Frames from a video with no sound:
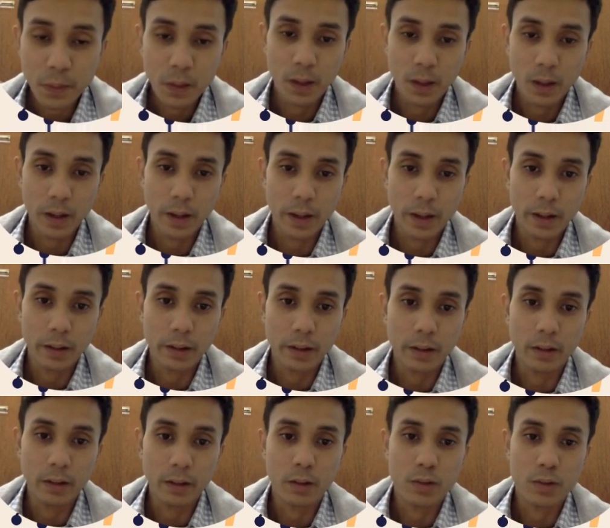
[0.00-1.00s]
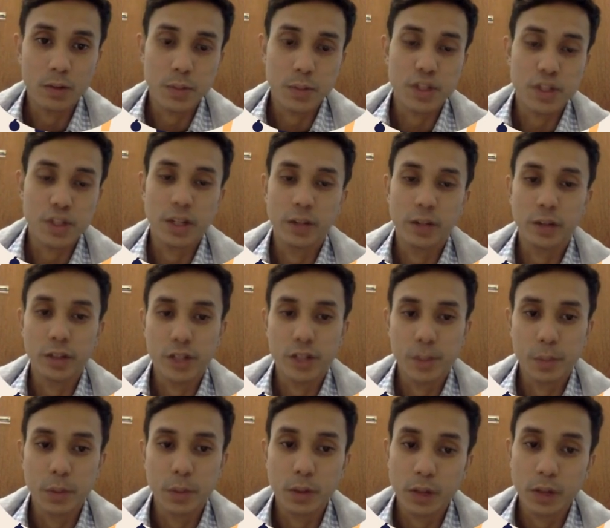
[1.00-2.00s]
and it includes special
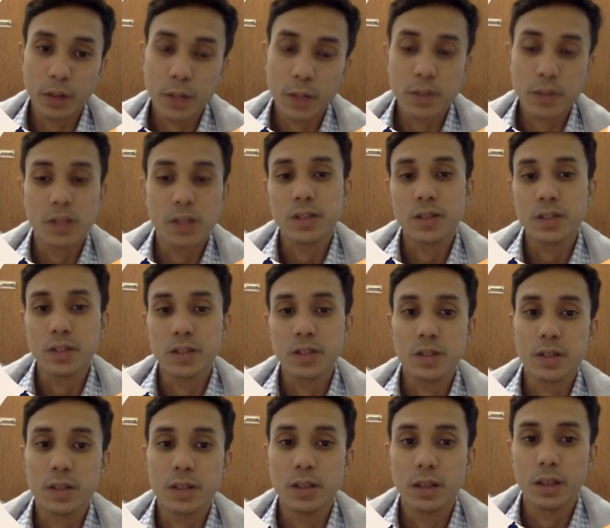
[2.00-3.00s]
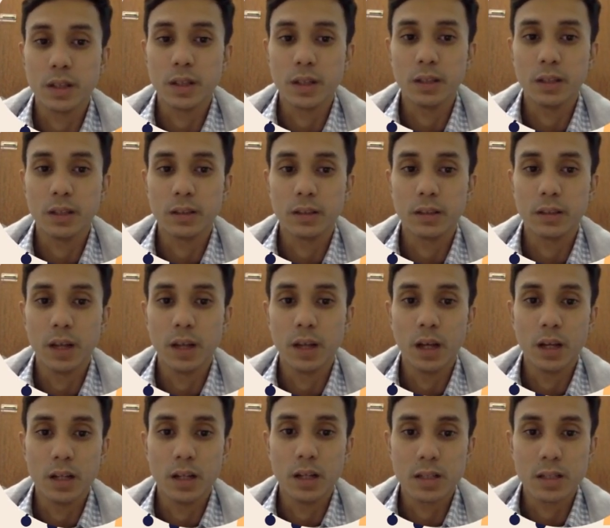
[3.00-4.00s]
education programs,
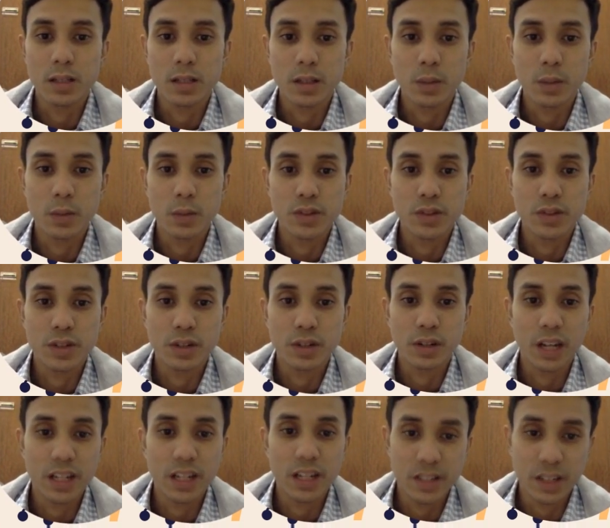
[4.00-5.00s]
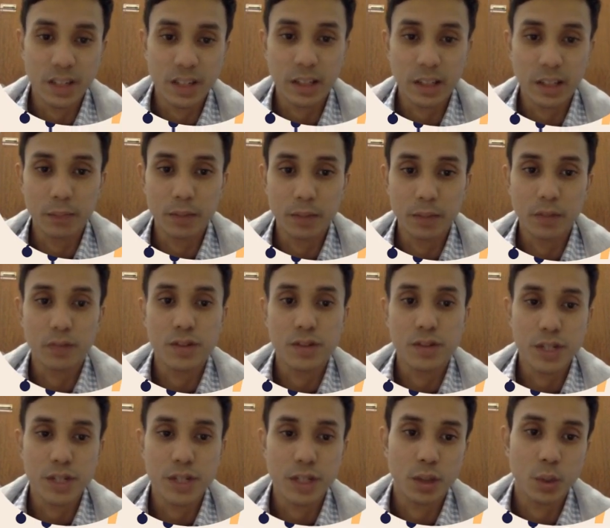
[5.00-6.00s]
assistance generalizing adaptive
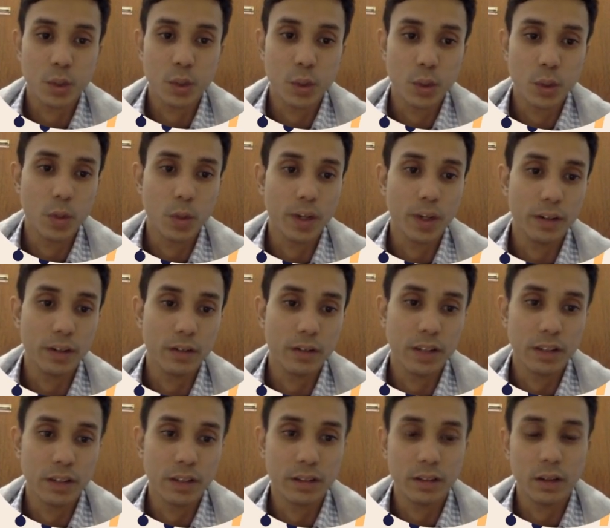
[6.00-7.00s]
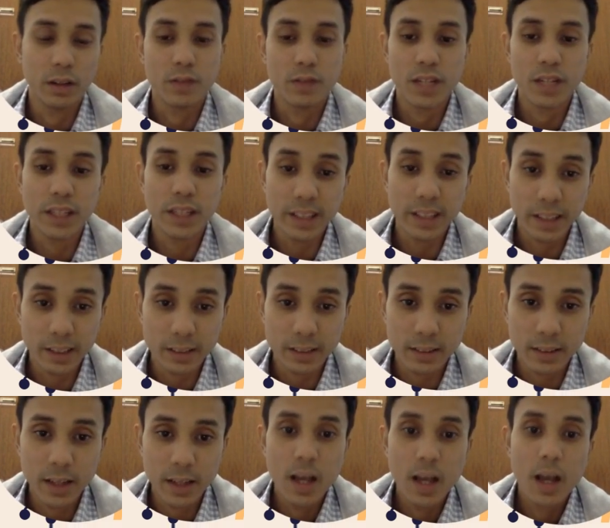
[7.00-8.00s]
functioning to a wider variety of
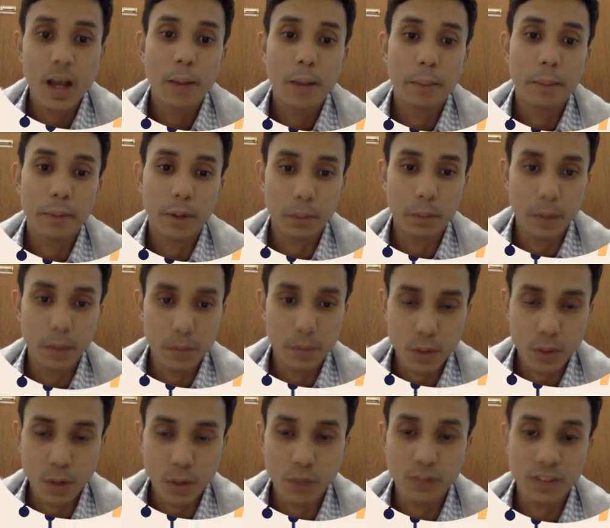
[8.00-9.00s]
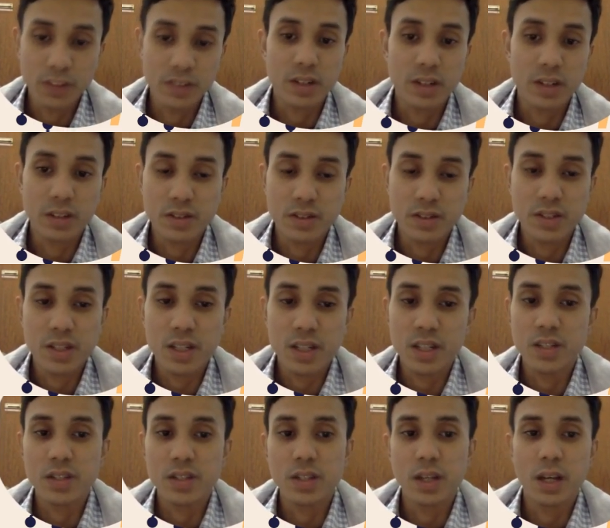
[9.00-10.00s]
settings, problem-solving
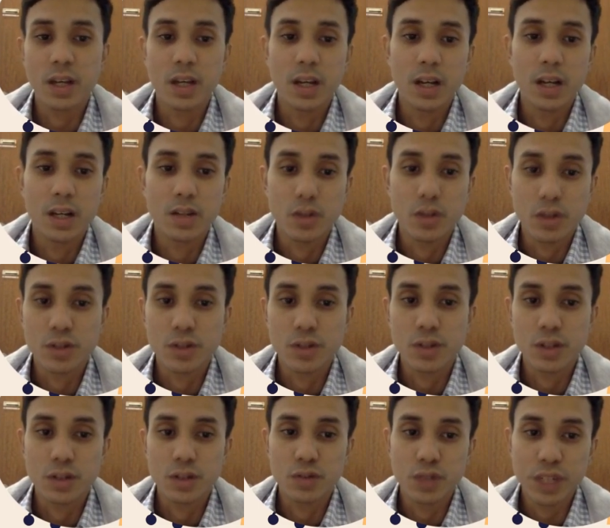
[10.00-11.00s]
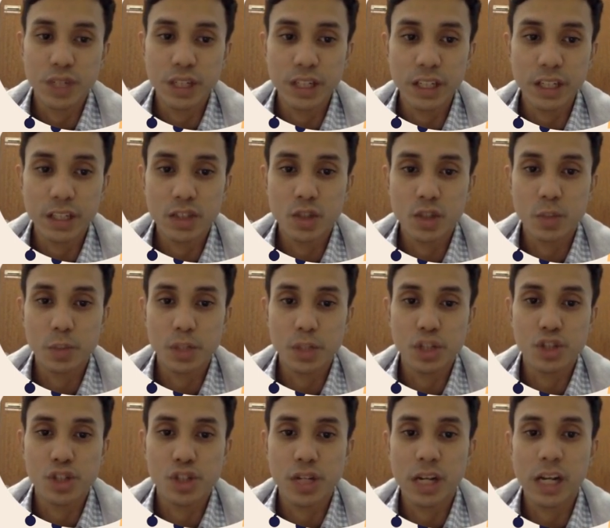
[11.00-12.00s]
strategies, social skill training,
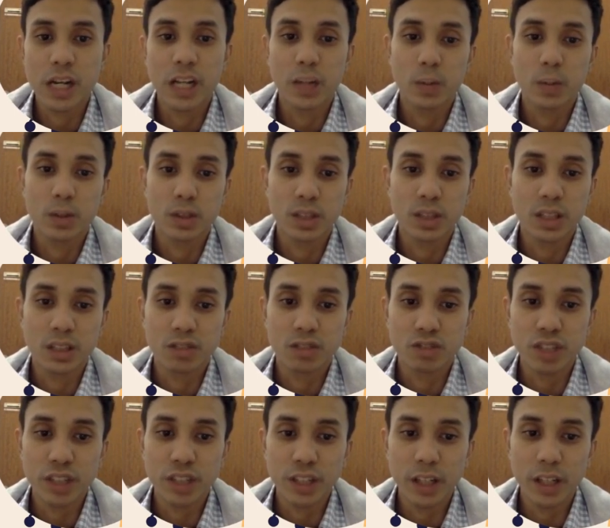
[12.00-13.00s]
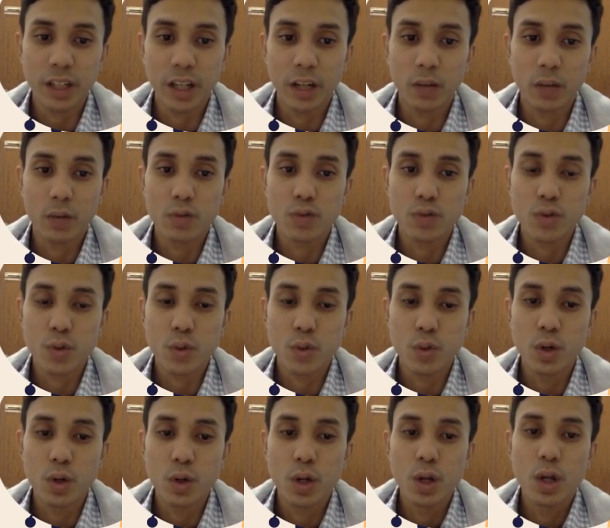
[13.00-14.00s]
speech and language skill training, and
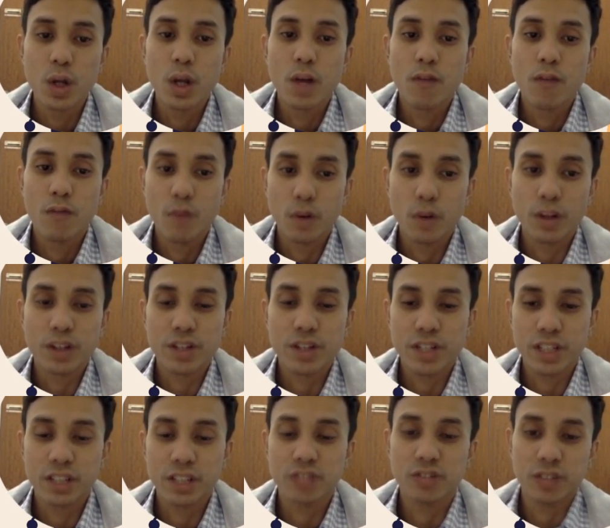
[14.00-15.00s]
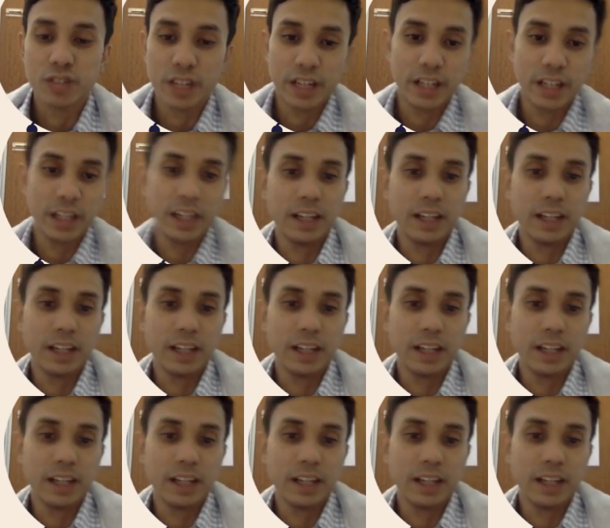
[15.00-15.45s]
also vocational training.